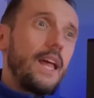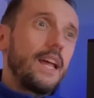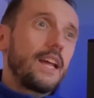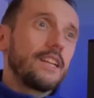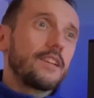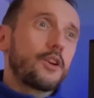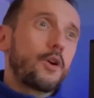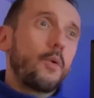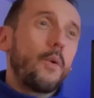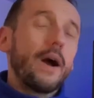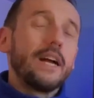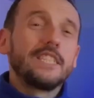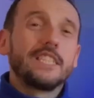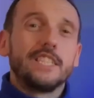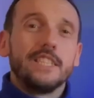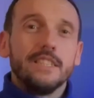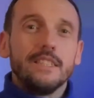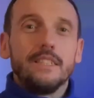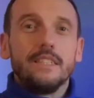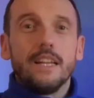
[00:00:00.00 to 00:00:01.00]

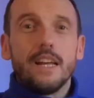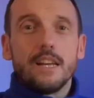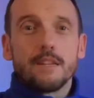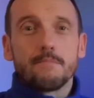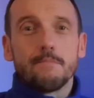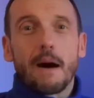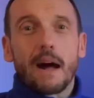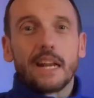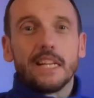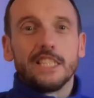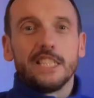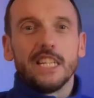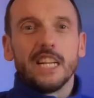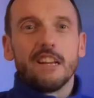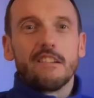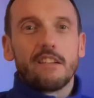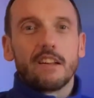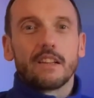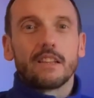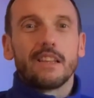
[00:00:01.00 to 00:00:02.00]
question his
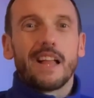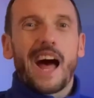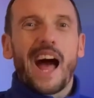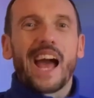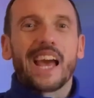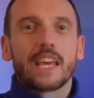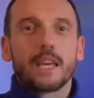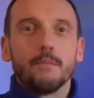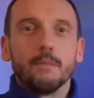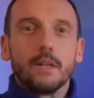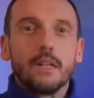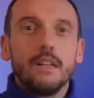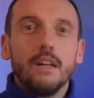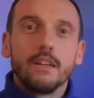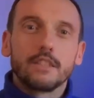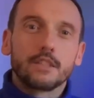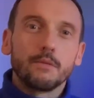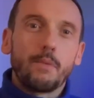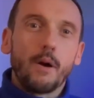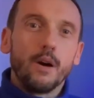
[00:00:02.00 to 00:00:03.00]
managerial acumen, I
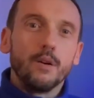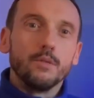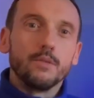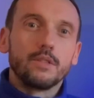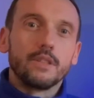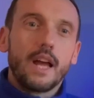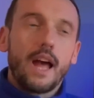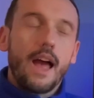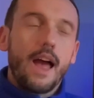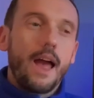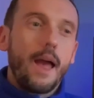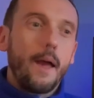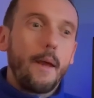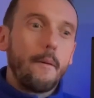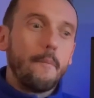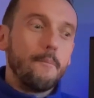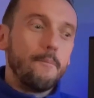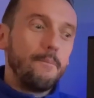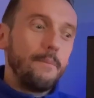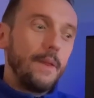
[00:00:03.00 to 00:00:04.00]
suppose,
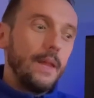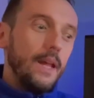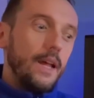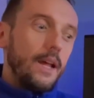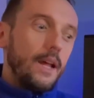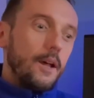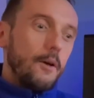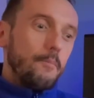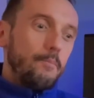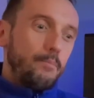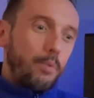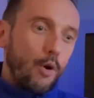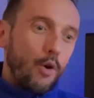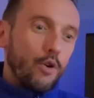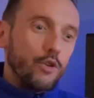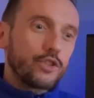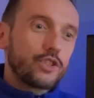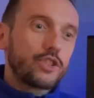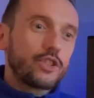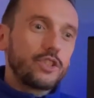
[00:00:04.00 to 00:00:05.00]

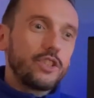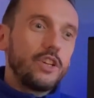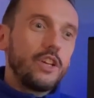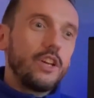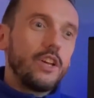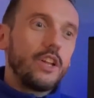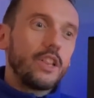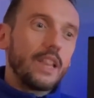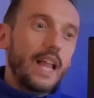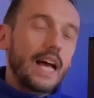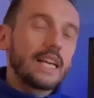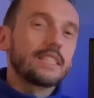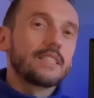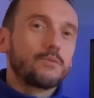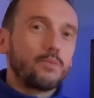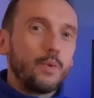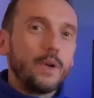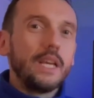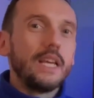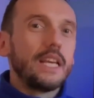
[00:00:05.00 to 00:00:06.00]
but last
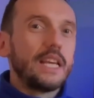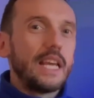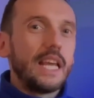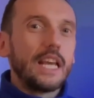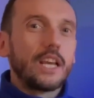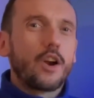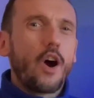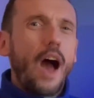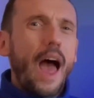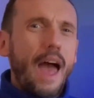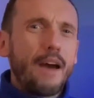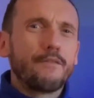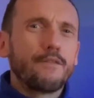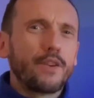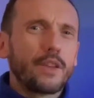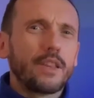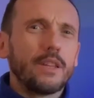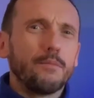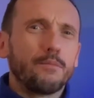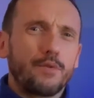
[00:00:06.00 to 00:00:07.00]
week he got
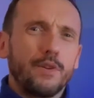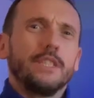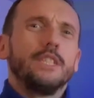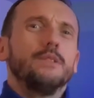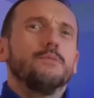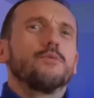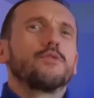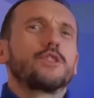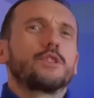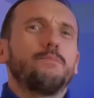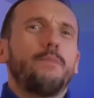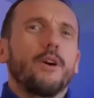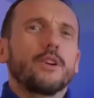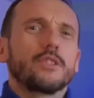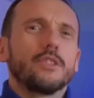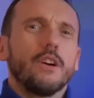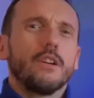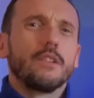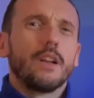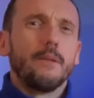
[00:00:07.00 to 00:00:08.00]
everything pretty much spot
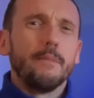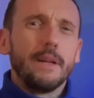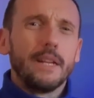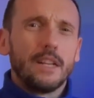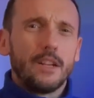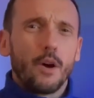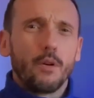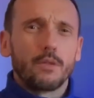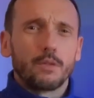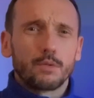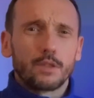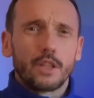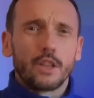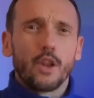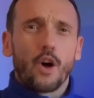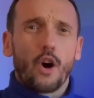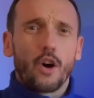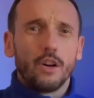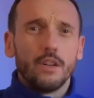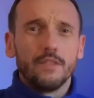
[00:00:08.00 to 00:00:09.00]
on. I mean, I know there was a
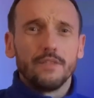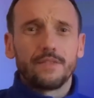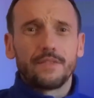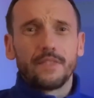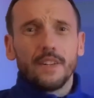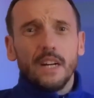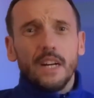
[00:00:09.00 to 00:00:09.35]
lot of,